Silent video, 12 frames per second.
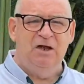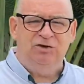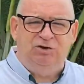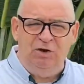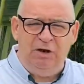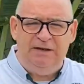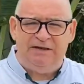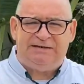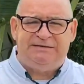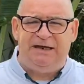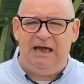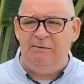During this
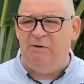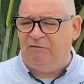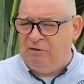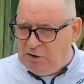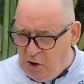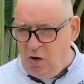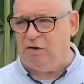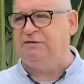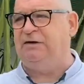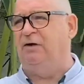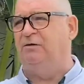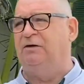time of
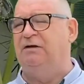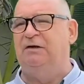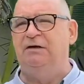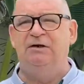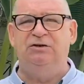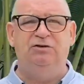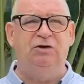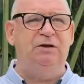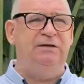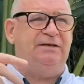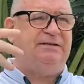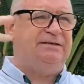lockdown, during
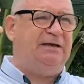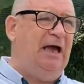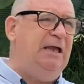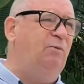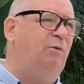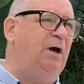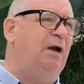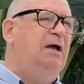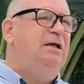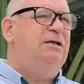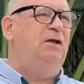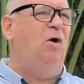this time where,
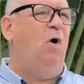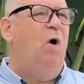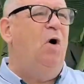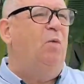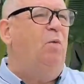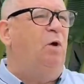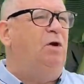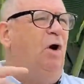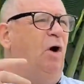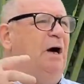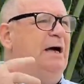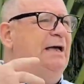we're
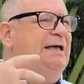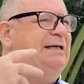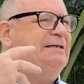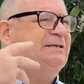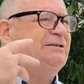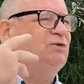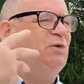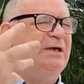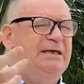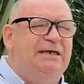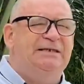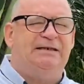not so
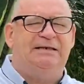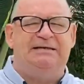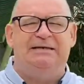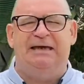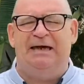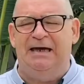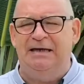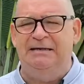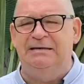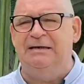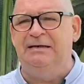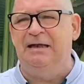easy to get
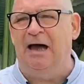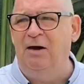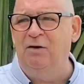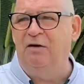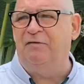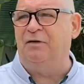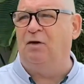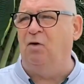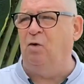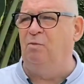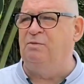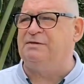in and out of the
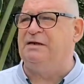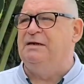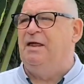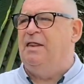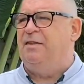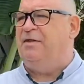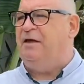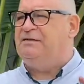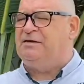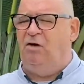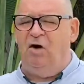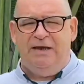homes, things
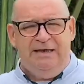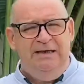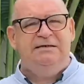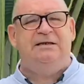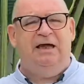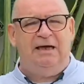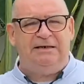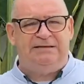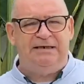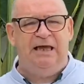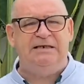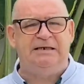are not easily
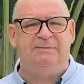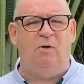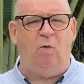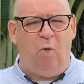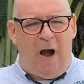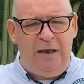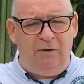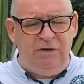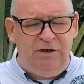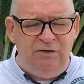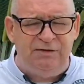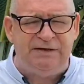accessible, why don't
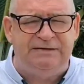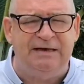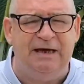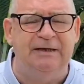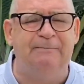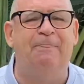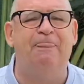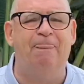you use the time